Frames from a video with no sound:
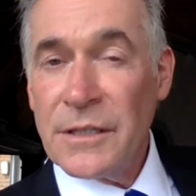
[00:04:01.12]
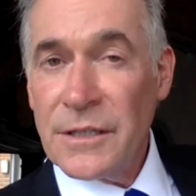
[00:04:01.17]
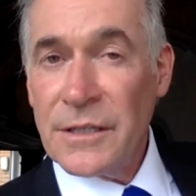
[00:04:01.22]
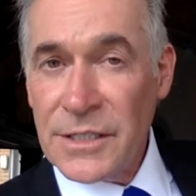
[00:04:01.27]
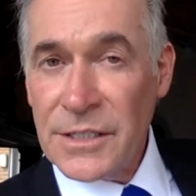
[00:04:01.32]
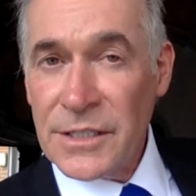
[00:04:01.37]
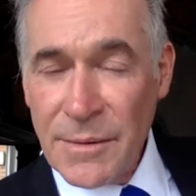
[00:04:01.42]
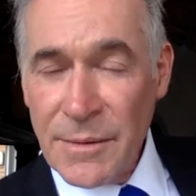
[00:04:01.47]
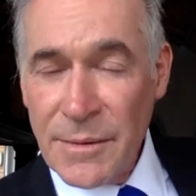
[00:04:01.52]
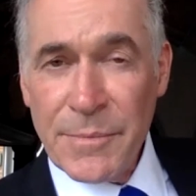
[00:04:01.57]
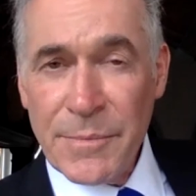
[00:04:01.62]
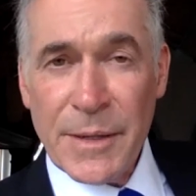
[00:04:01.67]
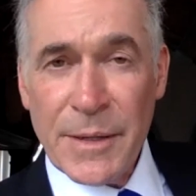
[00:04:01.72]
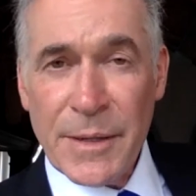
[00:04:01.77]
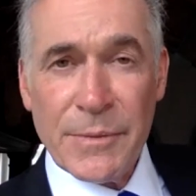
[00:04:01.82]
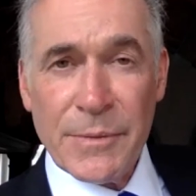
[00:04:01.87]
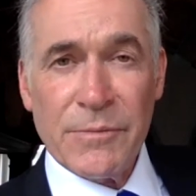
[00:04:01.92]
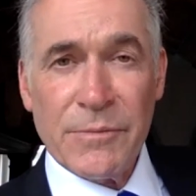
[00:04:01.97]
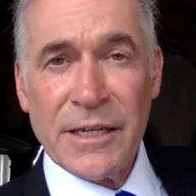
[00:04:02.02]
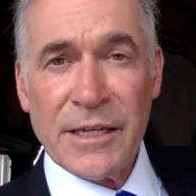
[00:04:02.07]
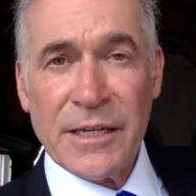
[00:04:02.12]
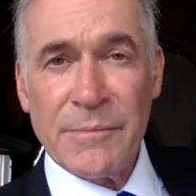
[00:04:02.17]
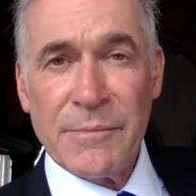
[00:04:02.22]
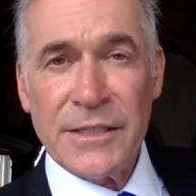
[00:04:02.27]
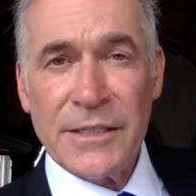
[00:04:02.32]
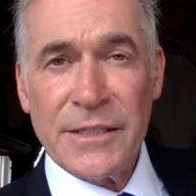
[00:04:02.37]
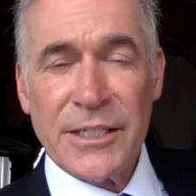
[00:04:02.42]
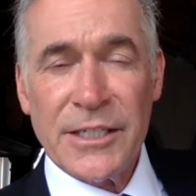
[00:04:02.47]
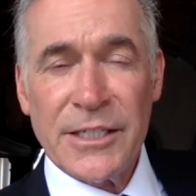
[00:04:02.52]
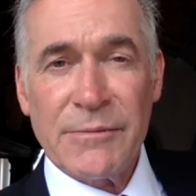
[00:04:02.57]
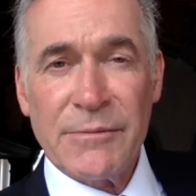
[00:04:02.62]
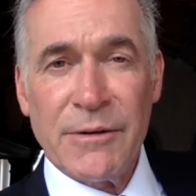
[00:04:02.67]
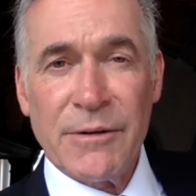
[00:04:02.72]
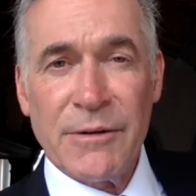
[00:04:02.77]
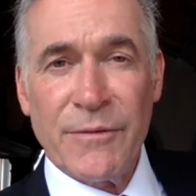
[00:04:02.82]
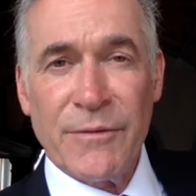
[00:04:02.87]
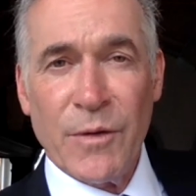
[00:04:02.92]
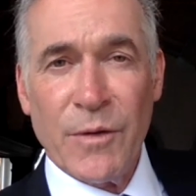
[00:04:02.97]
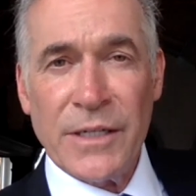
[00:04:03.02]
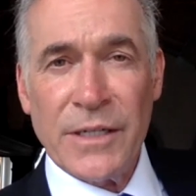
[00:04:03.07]
some people recommend that you
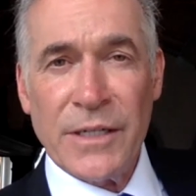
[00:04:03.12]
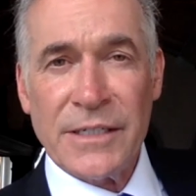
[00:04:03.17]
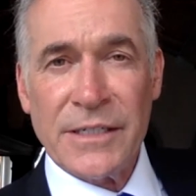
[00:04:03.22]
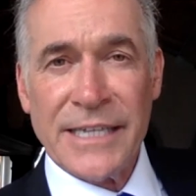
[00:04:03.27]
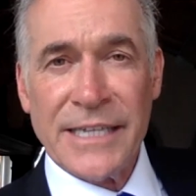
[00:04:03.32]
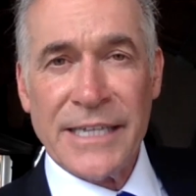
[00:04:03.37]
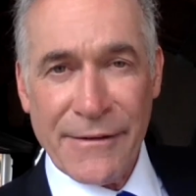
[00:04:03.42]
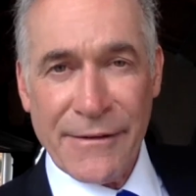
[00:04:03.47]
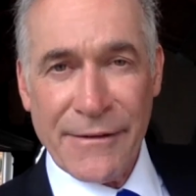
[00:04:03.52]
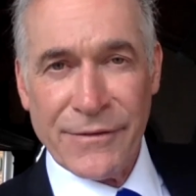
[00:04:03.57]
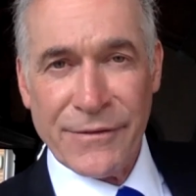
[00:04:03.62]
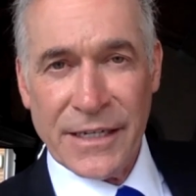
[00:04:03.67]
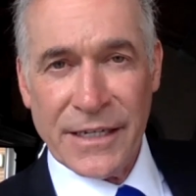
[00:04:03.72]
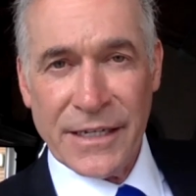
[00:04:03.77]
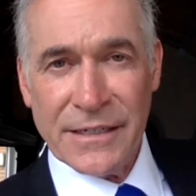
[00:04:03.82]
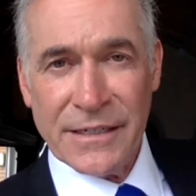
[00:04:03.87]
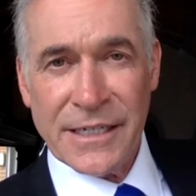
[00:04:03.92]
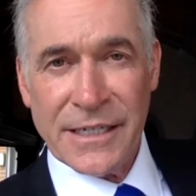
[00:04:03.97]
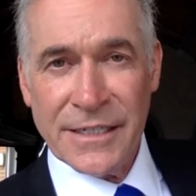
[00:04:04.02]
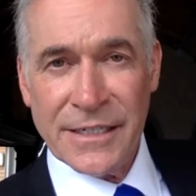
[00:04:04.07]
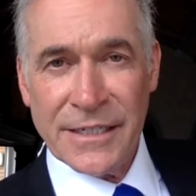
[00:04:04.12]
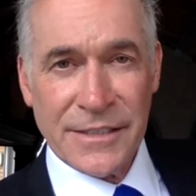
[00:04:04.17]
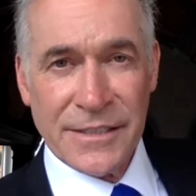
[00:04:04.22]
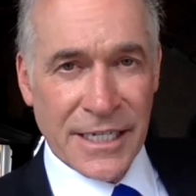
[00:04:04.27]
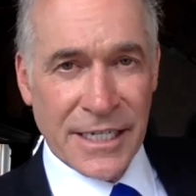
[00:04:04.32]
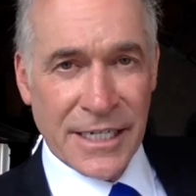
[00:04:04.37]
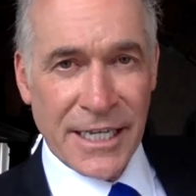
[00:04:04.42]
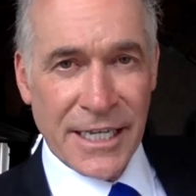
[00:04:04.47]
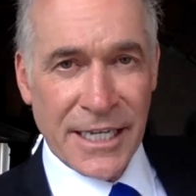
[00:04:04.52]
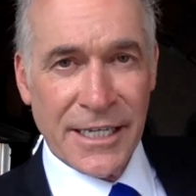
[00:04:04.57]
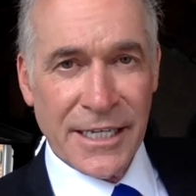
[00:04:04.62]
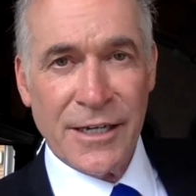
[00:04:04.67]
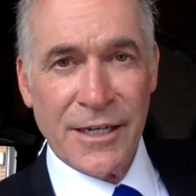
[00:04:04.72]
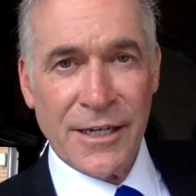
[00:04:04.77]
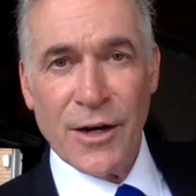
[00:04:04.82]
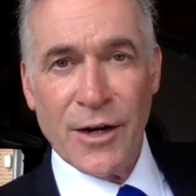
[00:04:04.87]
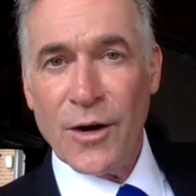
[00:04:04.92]
avoid caffeine in tea